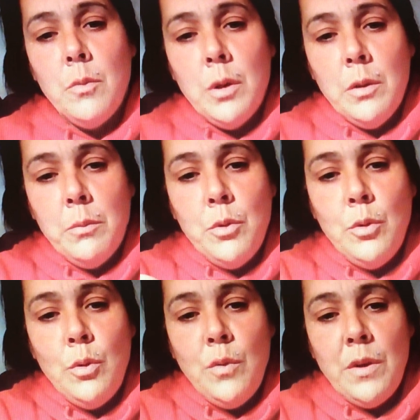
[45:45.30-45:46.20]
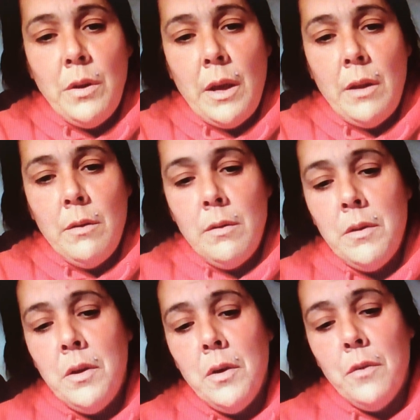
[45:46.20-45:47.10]
move
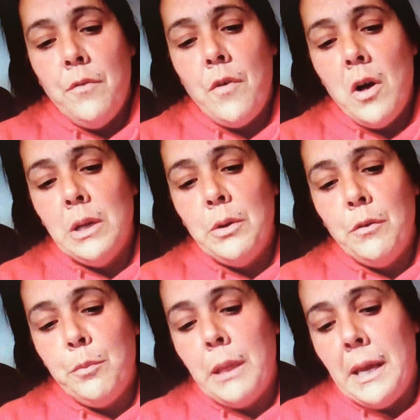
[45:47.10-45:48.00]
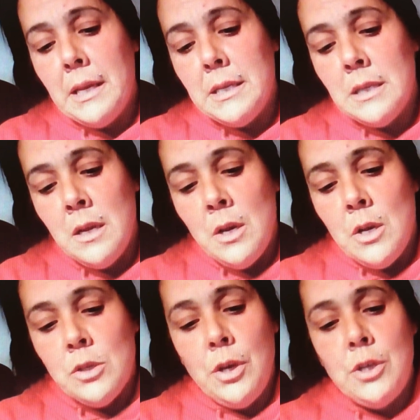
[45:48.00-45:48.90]
and fall out of place.
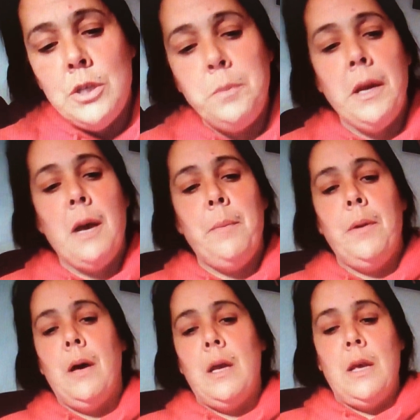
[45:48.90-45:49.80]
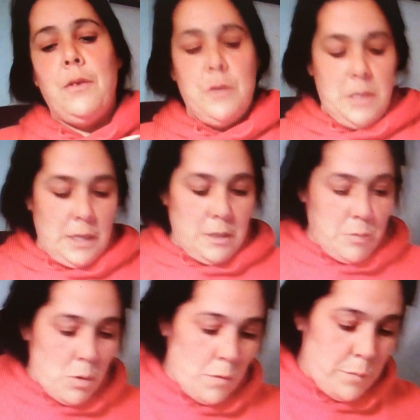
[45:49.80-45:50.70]
So you just pick up another 6
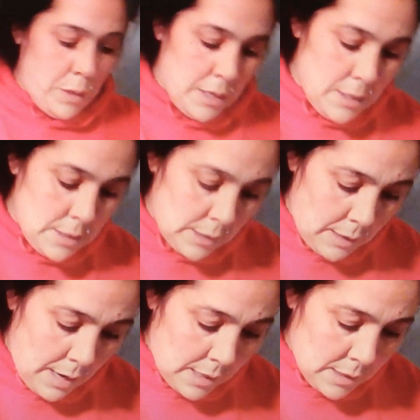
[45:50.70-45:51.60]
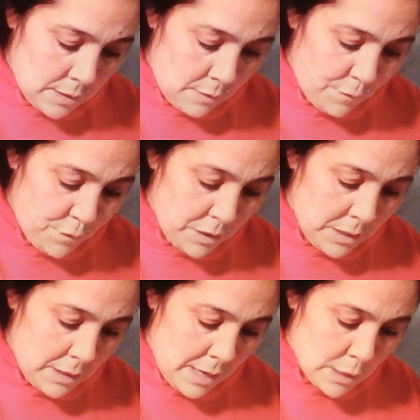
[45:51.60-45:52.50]
row of beads and fill
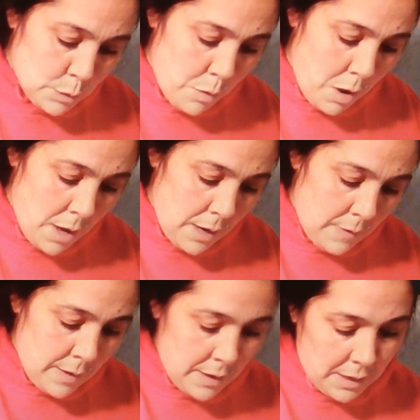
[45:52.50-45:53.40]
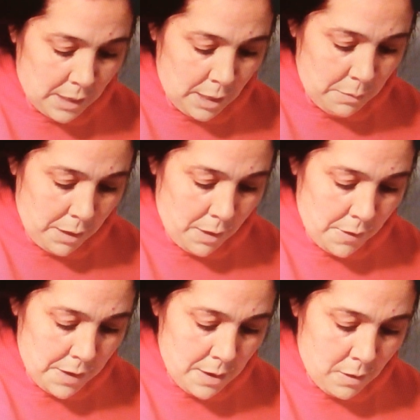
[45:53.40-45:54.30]
in that spot, and then keep
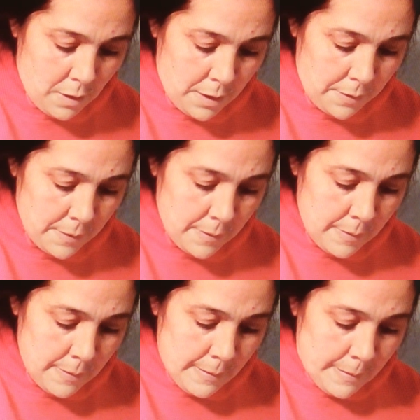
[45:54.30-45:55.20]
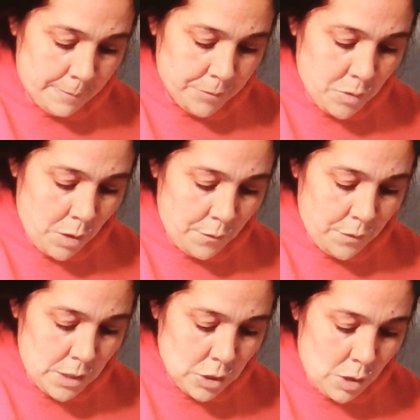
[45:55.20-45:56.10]
carrying on. So I'll
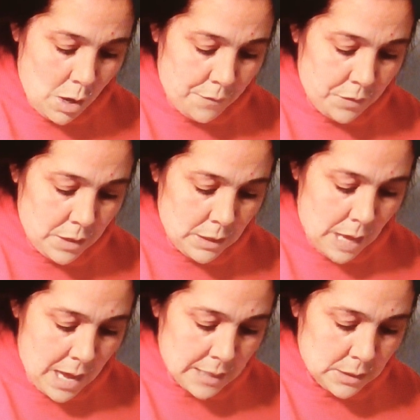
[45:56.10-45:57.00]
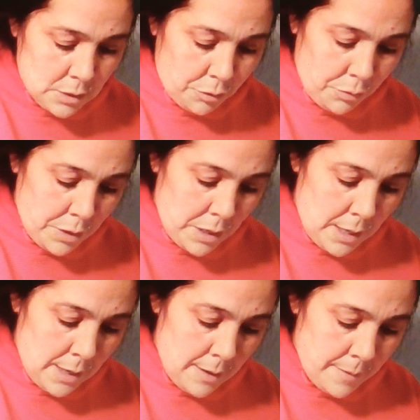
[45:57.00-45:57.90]
finish off the last
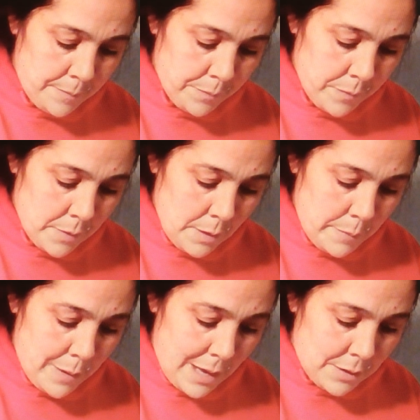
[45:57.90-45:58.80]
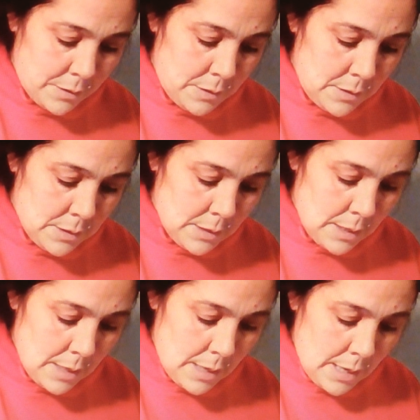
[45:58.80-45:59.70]
3 petals,
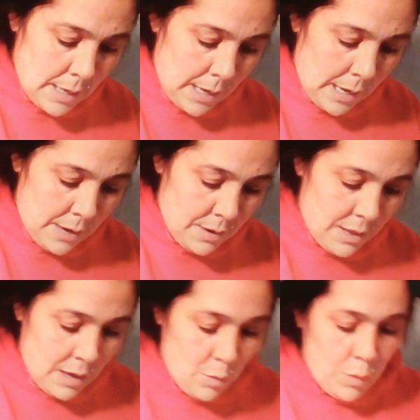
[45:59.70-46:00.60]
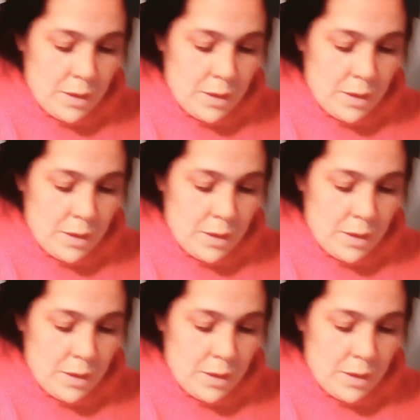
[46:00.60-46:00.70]
and then